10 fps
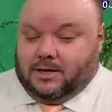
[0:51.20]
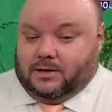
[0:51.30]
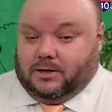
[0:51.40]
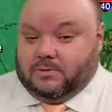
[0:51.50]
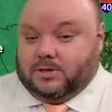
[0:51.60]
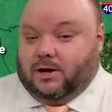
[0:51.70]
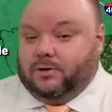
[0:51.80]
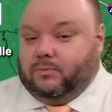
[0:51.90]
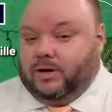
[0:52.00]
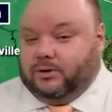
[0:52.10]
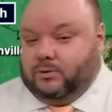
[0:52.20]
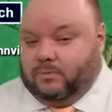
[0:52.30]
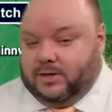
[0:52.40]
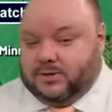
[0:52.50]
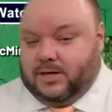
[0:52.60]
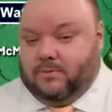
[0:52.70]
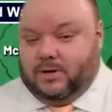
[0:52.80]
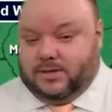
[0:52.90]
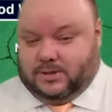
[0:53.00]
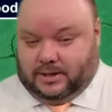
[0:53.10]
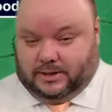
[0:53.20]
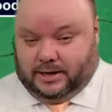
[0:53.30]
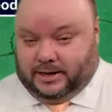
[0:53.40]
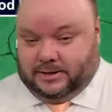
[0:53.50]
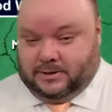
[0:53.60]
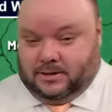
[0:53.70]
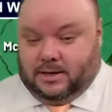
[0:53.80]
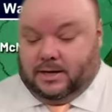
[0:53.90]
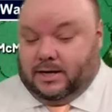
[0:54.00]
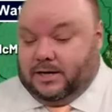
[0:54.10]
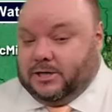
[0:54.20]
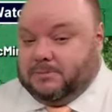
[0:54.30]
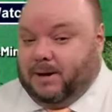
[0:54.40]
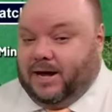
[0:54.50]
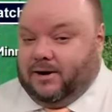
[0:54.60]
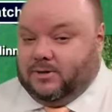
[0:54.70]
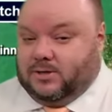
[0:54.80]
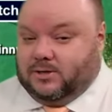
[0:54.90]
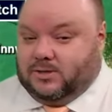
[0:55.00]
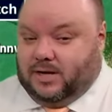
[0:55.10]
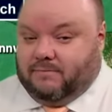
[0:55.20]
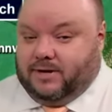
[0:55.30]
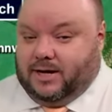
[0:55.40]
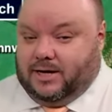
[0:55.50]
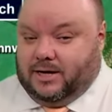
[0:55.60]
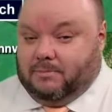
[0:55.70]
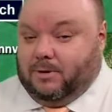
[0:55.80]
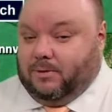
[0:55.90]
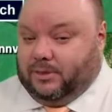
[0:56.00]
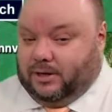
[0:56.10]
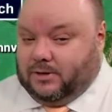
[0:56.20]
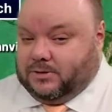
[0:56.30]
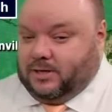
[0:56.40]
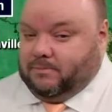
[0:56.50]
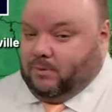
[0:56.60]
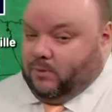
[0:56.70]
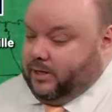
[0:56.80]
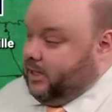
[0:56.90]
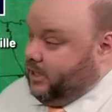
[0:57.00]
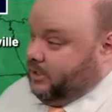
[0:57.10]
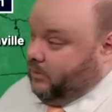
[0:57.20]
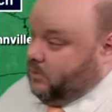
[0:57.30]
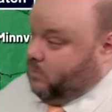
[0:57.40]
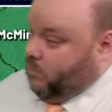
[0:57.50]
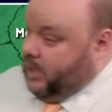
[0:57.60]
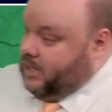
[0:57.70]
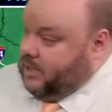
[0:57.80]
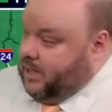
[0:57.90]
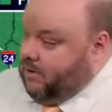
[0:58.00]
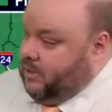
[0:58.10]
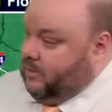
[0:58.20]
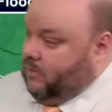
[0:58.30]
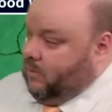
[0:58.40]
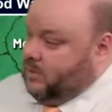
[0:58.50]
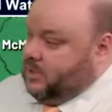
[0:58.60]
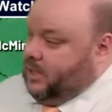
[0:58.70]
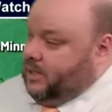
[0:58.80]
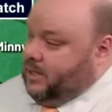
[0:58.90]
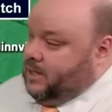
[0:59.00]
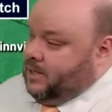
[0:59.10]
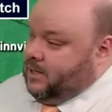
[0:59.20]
Goes all the way through Wednesday night. It expires at 7 a.m. on Thursday morning. It includes Wayne County, Lawrence County,